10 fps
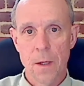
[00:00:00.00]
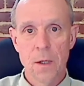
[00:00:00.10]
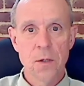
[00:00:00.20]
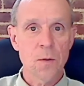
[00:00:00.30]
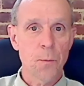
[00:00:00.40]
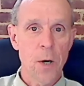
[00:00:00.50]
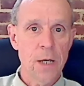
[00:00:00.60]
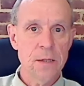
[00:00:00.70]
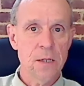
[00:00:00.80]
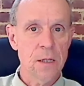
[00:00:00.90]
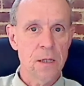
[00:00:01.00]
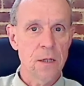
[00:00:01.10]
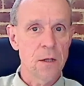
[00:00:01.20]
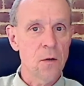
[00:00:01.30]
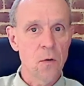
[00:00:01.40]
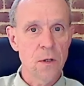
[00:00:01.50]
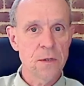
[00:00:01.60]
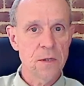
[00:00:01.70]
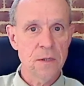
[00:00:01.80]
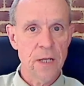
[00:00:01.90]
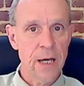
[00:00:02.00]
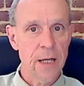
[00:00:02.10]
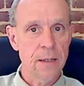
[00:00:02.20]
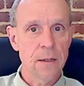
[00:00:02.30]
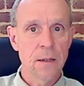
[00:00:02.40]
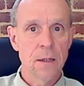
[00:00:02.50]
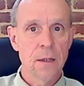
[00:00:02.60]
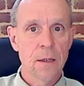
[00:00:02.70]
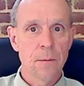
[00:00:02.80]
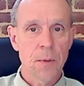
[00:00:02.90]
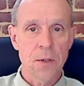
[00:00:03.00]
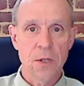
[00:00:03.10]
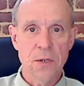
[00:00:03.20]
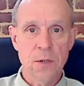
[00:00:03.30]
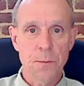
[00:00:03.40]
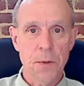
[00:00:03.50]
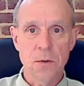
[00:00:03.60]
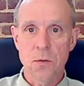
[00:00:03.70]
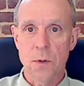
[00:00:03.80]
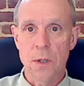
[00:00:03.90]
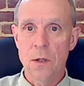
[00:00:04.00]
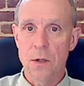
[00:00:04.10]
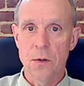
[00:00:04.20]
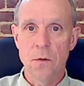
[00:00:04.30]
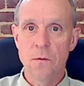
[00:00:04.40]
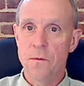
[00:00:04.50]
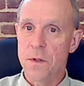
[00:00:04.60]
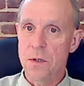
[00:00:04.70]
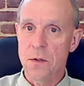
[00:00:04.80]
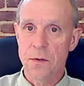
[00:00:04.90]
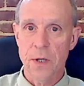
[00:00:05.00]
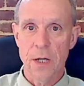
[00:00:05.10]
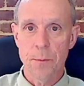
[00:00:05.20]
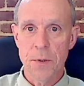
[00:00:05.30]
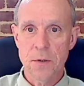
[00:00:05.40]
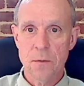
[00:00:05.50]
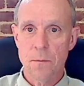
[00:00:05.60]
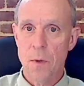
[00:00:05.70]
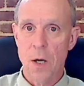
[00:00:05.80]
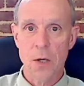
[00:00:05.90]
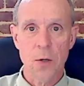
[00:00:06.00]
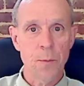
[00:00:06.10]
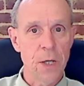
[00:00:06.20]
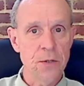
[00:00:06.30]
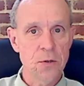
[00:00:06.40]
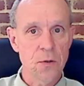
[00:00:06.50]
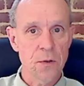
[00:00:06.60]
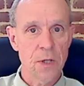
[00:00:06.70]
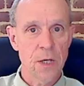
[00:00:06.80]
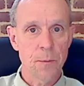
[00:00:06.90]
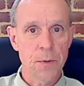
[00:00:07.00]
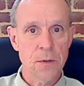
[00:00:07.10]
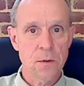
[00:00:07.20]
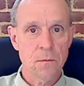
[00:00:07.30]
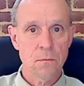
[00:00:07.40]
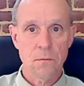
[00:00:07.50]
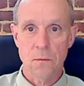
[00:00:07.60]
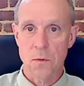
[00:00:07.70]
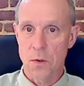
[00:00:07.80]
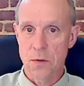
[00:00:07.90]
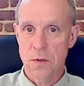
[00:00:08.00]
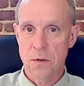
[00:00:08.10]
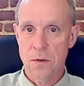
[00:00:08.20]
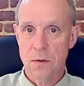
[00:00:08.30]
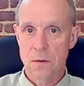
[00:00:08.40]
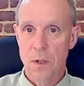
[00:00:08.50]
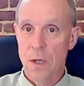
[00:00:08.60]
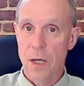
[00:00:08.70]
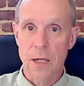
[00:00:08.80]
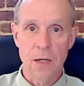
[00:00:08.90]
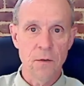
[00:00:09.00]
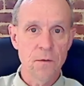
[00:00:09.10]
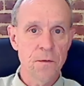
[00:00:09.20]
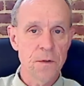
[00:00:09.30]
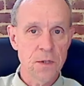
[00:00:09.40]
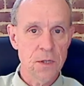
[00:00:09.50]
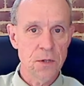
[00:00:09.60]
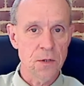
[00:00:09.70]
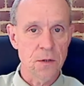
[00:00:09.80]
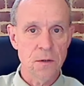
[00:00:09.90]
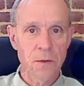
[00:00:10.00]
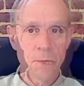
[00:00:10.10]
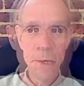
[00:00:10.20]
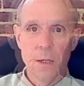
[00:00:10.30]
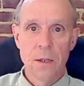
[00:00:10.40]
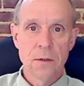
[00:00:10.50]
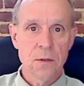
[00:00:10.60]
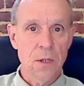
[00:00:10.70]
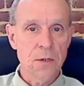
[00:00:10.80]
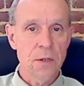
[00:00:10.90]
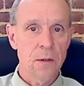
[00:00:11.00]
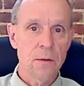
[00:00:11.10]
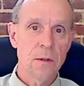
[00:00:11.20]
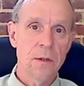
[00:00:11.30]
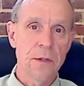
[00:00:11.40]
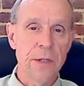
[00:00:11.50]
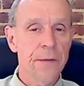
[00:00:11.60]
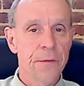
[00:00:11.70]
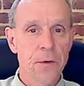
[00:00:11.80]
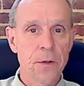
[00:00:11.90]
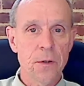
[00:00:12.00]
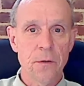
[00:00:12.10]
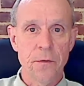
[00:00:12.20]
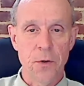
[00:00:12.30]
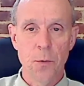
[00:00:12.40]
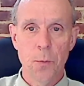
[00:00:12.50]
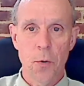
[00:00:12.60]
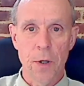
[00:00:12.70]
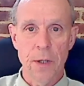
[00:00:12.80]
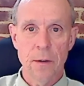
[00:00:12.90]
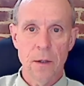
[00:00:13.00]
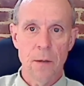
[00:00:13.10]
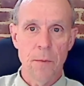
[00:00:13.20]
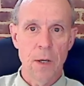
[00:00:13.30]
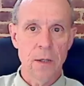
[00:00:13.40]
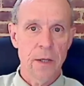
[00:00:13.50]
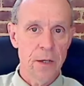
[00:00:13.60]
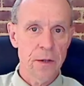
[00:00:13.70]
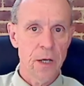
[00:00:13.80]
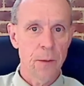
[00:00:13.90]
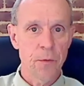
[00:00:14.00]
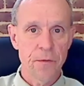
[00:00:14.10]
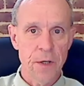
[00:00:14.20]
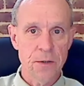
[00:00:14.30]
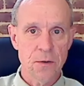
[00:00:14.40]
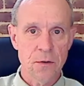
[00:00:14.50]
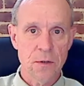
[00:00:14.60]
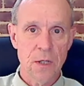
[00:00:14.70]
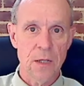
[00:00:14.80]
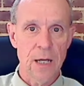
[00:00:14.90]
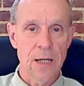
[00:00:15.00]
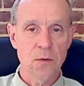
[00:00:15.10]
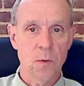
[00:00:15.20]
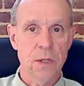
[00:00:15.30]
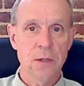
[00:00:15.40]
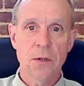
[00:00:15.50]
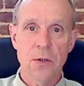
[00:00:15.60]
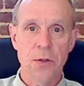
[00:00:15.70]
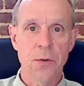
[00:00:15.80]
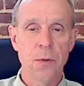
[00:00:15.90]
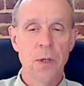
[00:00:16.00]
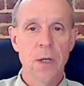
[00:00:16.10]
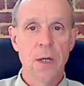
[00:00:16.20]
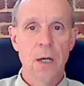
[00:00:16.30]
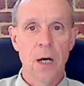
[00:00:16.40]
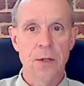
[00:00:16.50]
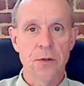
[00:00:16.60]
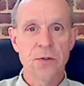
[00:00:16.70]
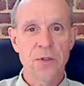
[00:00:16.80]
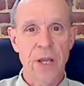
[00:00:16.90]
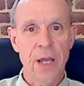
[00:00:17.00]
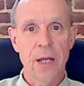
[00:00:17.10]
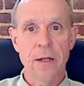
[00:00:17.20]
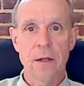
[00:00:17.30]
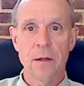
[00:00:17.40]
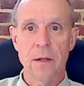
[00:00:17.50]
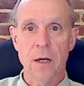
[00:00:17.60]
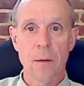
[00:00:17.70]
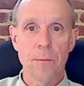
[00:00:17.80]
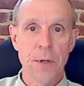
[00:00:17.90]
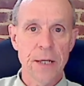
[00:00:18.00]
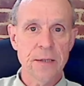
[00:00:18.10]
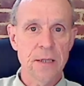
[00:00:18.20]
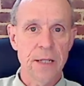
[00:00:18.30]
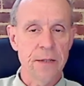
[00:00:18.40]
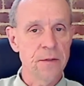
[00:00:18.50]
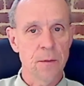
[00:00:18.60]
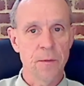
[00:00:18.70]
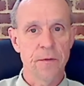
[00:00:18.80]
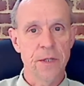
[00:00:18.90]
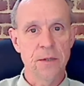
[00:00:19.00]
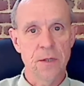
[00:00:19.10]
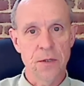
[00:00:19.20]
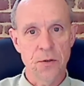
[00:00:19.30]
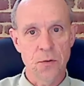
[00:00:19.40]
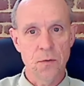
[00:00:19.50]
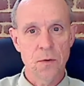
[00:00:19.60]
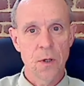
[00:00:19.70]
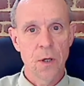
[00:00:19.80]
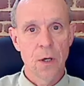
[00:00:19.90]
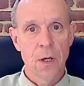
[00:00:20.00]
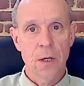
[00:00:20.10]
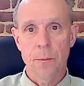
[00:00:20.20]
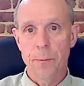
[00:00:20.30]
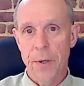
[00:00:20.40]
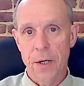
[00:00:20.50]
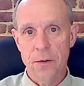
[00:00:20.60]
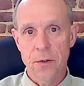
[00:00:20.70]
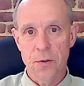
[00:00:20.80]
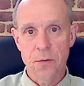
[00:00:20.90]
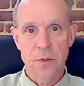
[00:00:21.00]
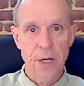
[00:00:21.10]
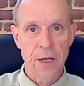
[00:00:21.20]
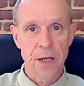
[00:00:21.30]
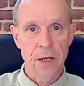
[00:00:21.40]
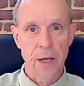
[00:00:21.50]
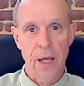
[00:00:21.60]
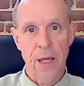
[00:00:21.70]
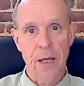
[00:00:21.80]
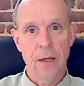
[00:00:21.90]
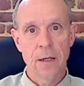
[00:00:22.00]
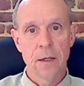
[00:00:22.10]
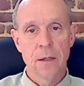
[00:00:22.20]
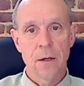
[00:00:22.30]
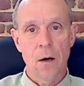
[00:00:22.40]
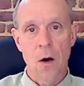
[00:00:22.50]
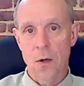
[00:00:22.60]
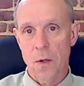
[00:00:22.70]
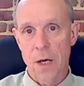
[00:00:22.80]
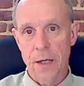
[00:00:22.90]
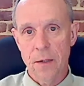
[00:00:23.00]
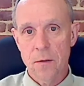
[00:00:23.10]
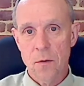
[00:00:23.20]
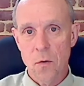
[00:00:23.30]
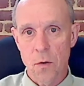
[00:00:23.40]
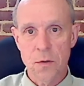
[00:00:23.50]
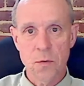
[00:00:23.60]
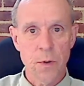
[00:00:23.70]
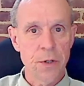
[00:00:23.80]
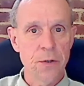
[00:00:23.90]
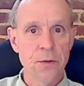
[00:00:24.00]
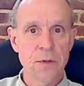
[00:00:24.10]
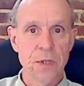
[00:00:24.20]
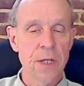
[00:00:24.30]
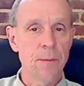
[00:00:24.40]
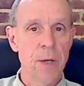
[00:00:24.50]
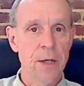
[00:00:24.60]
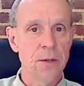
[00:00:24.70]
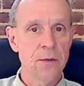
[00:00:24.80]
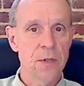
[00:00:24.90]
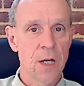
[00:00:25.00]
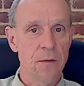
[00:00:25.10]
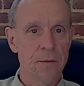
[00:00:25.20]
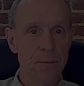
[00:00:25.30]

Surprisingly, the course has had participants who include physical therapists, occupational therapists, nurses, and even physicians. Such a different viewpoint among healthcare professionals allows one to understand the complexity of some of these issues compared to taking an online course where you're sitting by yourself.